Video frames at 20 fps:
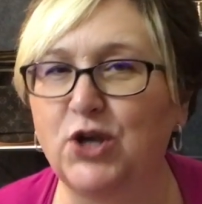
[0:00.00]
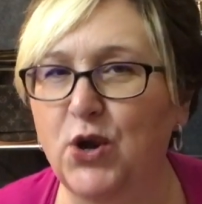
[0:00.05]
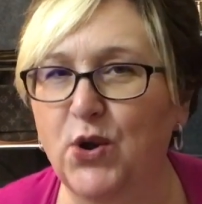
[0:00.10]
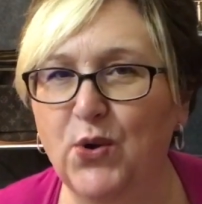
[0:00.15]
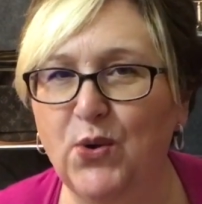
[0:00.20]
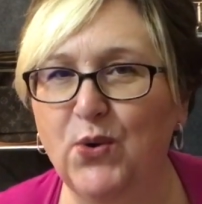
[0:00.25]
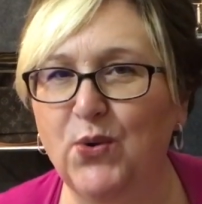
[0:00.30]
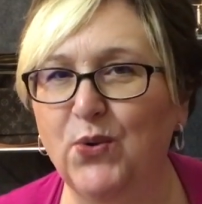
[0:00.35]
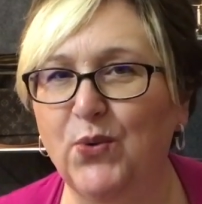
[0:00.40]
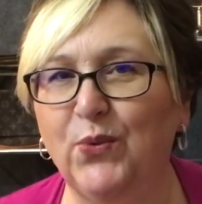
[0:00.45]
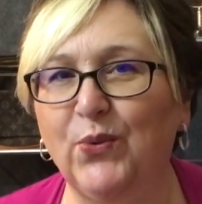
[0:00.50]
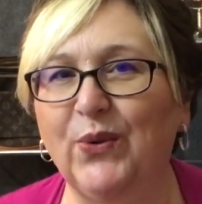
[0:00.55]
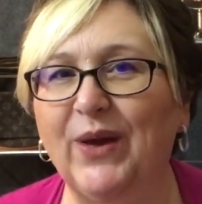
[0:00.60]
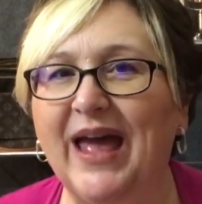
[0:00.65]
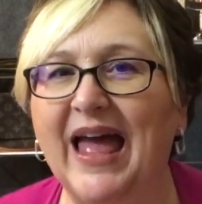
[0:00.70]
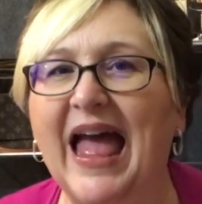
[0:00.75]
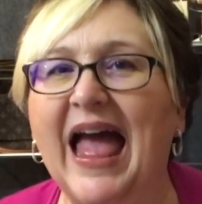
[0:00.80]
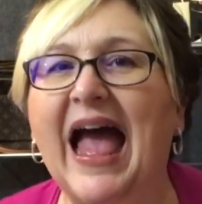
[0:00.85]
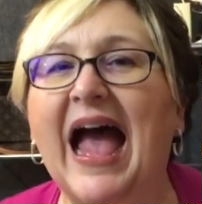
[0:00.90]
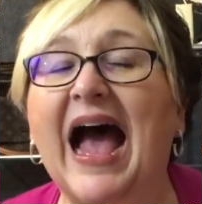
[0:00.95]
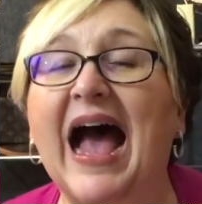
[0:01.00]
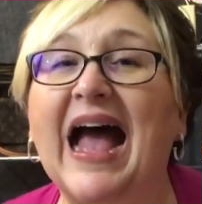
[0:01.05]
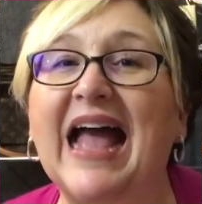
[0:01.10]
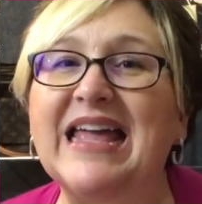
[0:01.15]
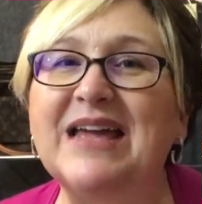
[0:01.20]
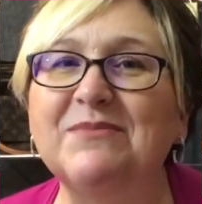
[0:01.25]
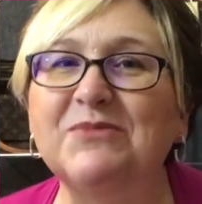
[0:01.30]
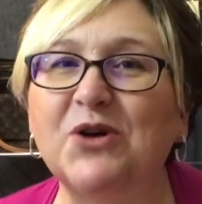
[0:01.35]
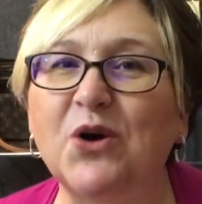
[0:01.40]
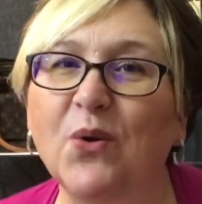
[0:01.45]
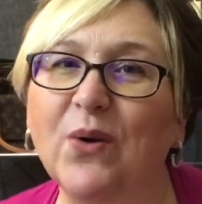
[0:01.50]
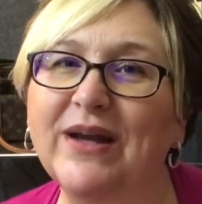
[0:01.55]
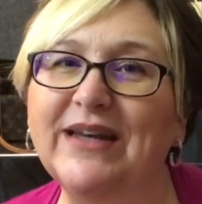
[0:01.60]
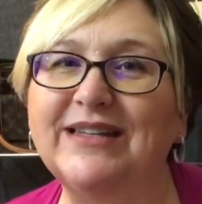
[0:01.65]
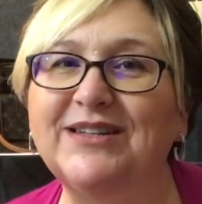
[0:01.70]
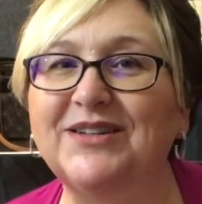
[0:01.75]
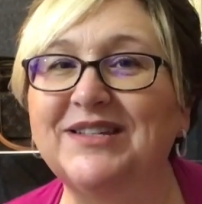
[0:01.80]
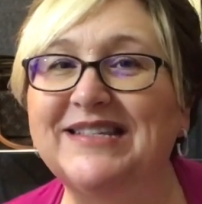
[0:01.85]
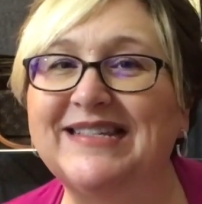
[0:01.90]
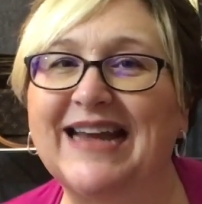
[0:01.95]
No, I am going
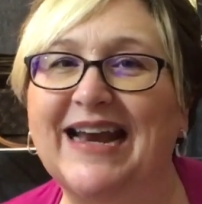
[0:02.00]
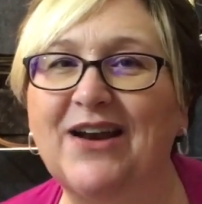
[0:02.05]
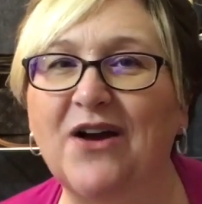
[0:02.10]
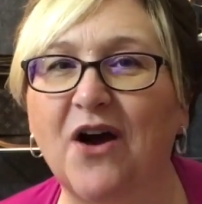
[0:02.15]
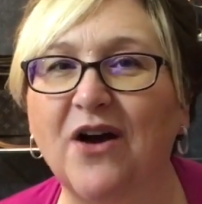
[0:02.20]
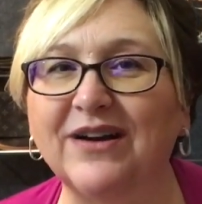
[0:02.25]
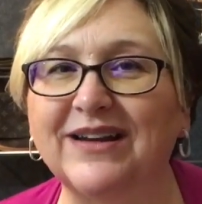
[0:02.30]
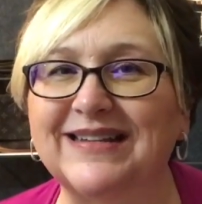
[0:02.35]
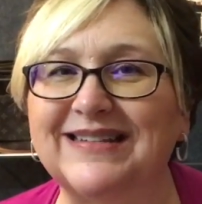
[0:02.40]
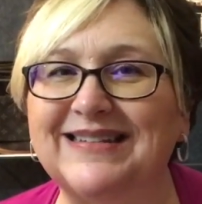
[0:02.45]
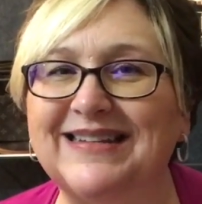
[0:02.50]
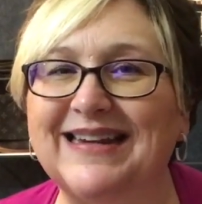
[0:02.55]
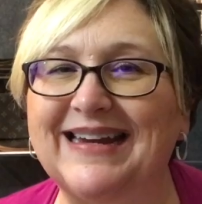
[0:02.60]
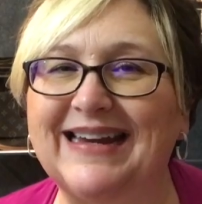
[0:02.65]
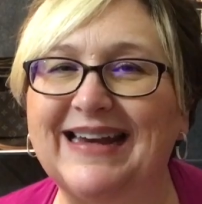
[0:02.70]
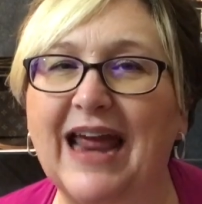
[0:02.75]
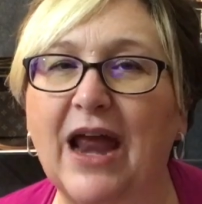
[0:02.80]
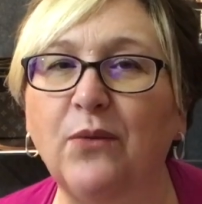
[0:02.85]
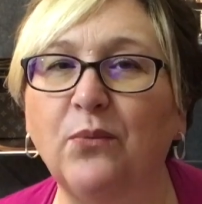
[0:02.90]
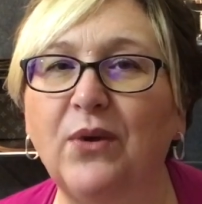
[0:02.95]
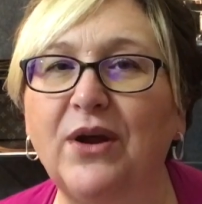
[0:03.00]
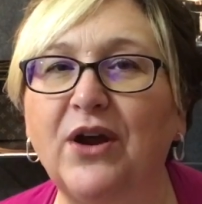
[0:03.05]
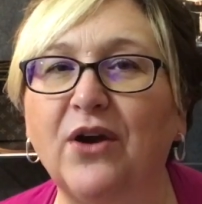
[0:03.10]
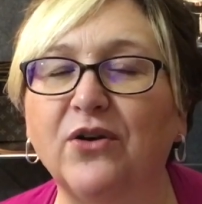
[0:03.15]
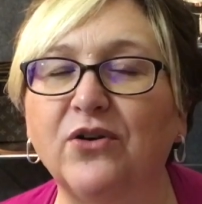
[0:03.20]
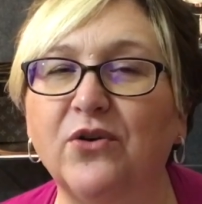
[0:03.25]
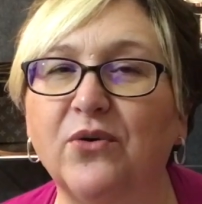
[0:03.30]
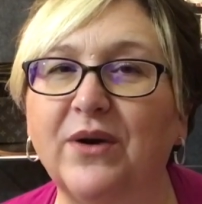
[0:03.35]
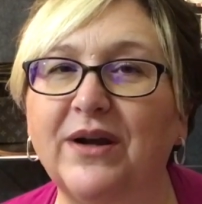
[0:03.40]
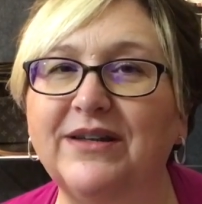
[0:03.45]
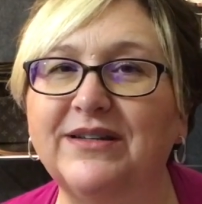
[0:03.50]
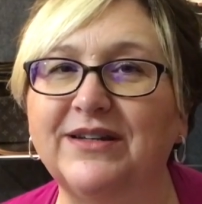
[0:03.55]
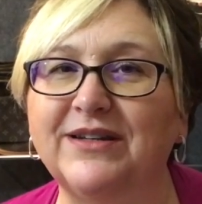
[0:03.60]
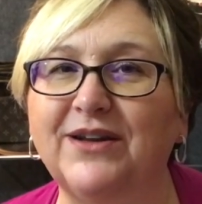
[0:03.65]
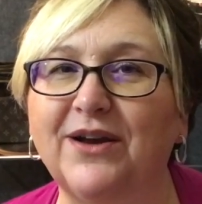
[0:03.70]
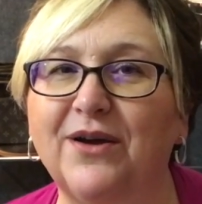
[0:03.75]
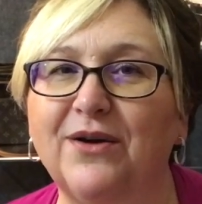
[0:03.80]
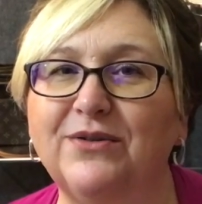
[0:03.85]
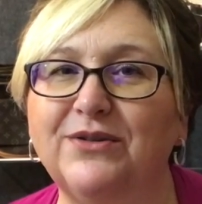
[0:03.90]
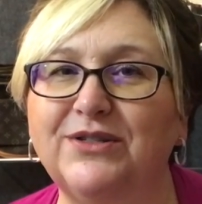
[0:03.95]
to St. Augustine and we are going to
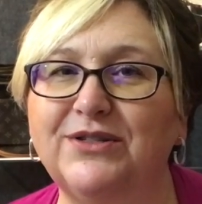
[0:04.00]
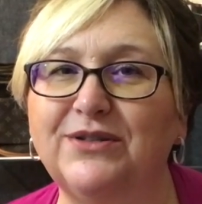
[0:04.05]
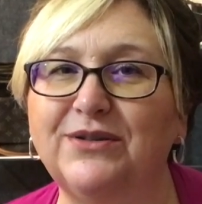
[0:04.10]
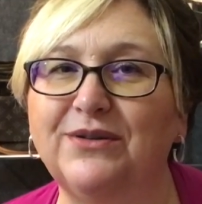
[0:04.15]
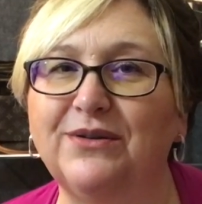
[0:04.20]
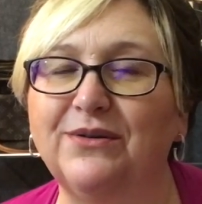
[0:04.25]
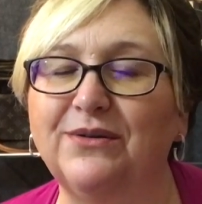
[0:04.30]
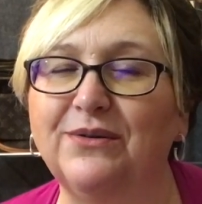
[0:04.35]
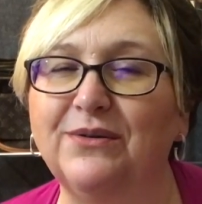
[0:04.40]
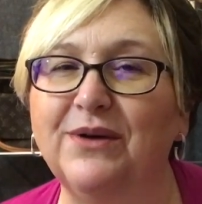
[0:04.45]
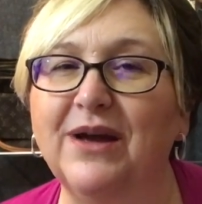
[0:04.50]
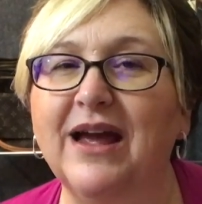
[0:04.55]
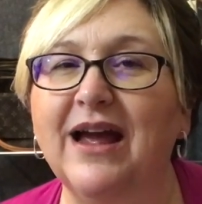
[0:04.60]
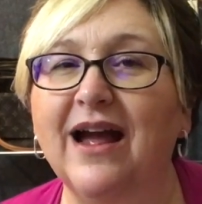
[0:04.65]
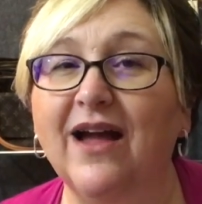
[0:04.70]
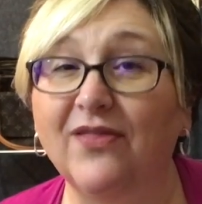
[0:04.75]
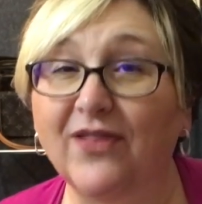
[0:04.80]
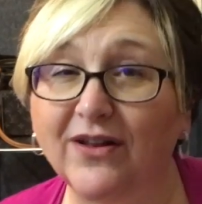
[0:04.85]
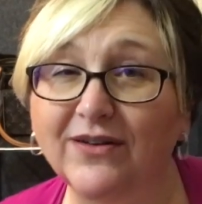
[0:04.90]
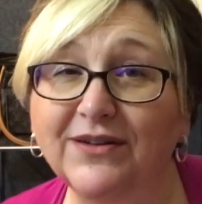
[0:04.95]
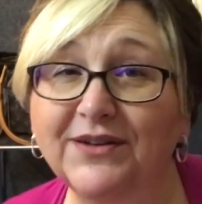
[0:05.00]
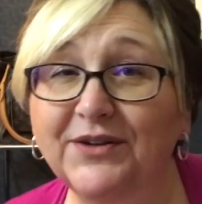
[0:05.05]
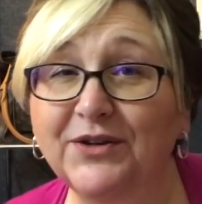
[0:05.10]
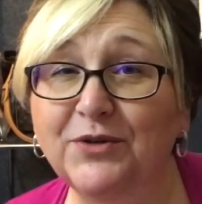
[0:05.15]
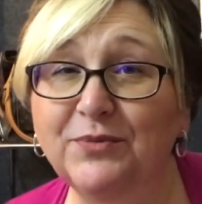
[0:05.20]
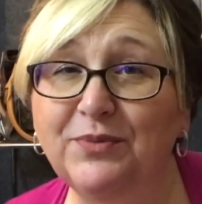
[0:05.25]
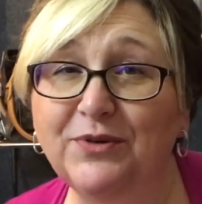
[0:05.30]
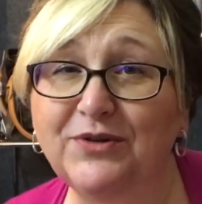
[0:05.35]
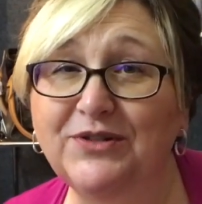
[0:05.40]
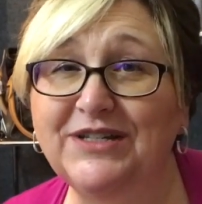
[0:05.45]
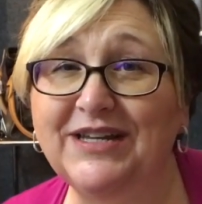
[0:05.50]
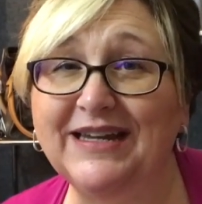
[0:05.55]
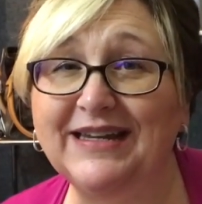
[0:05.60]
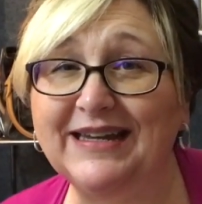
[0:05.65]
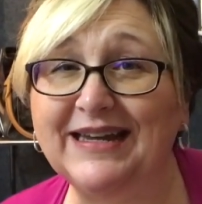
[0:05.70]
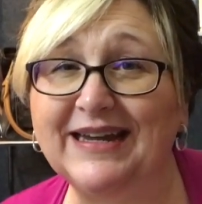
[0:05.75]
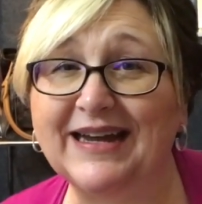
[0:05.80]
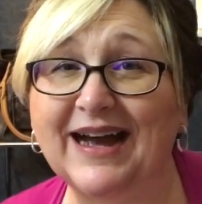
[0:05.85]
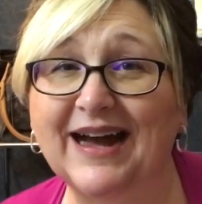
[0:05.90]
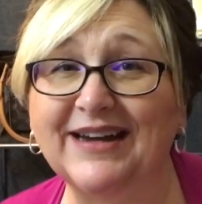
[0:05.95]
go to the little
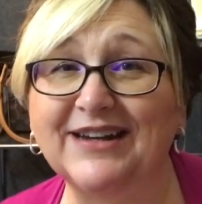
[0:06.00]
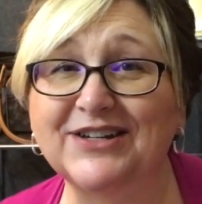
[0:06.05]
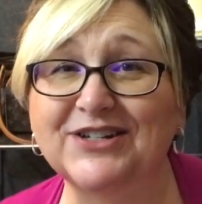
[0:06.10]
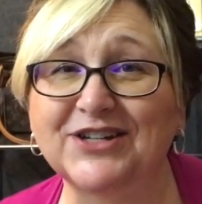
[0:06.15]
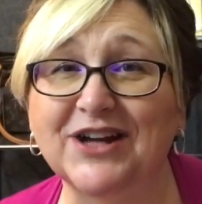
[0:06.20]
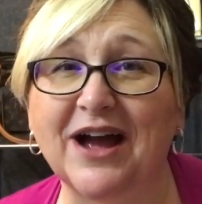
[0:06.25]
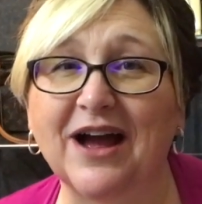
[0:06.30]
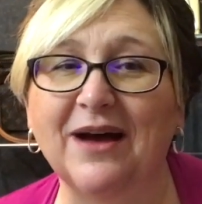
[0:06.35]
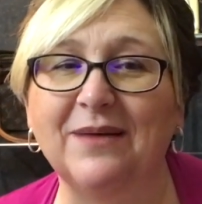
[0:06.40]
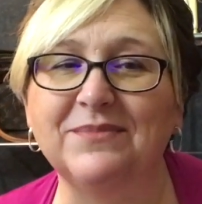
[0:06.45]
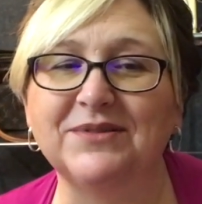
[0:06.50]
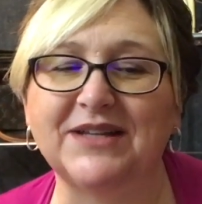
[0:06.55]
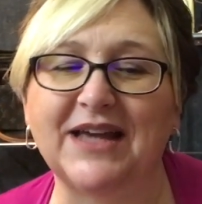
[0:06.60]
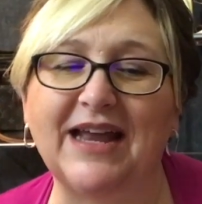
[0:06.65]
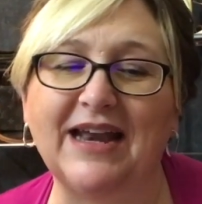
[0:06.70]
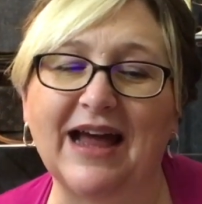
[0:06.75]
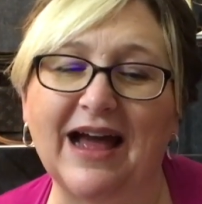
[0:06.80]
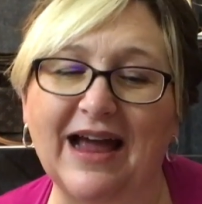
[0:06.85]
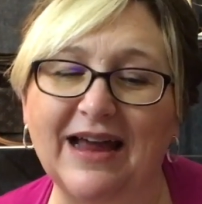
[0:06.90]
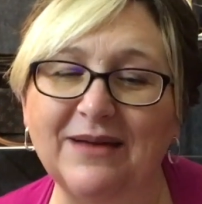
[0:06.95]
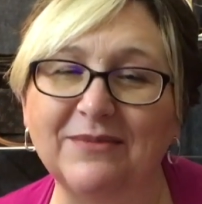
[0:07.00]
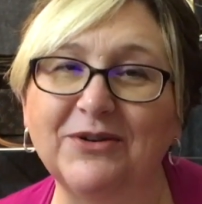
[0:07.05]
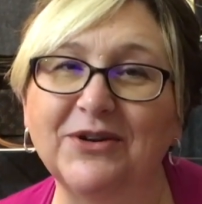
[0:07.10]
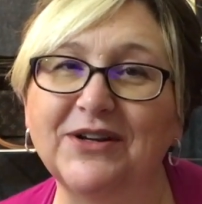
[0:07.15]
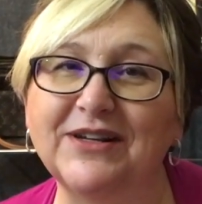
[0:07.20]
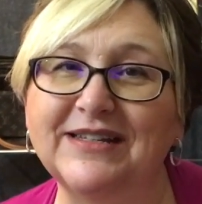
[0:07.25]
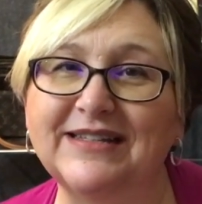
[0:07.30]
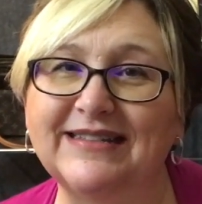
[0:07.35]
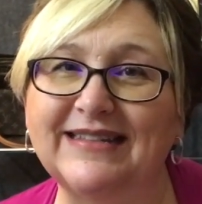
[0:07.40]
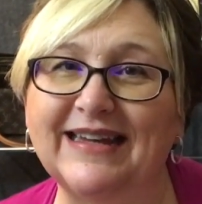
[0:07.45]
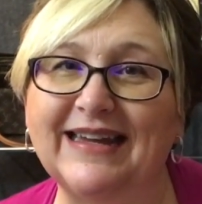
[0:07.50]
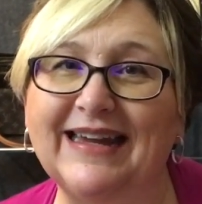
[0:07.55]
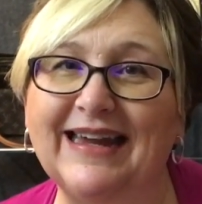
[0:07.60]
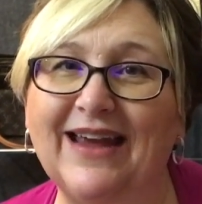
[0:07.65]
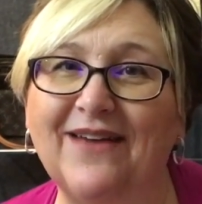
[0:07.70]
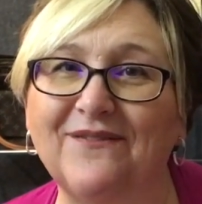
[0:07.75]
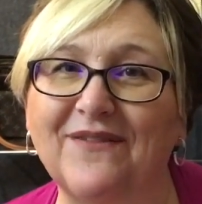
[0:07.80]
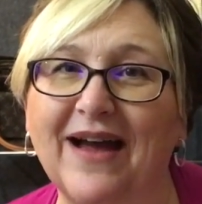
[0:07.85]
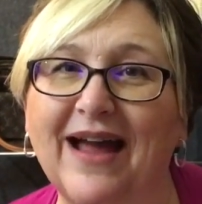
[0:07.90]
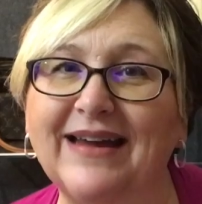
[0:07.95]
boutique kind of shops and I am going to
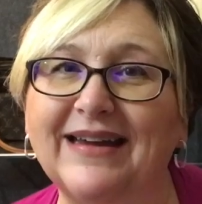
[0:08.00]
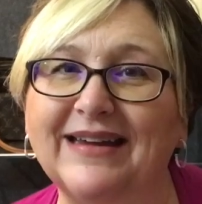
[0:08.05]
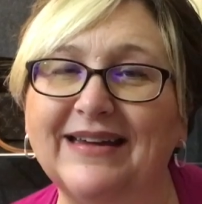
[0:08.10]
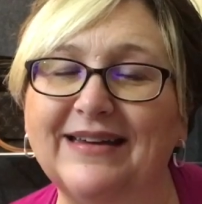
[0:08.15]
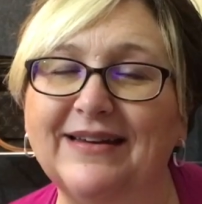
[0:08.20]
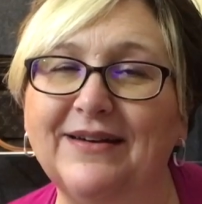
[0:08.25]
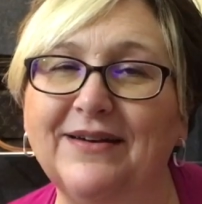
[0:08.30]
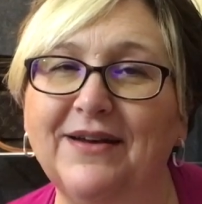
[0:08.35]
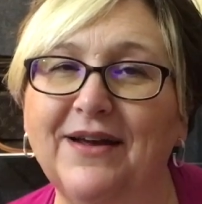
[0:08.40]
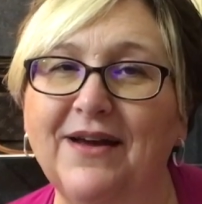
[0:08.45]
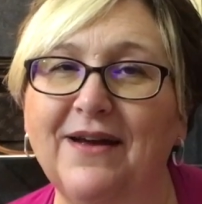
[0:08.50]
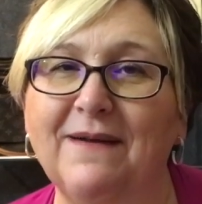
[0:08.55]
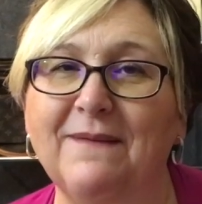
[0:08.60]
see if I can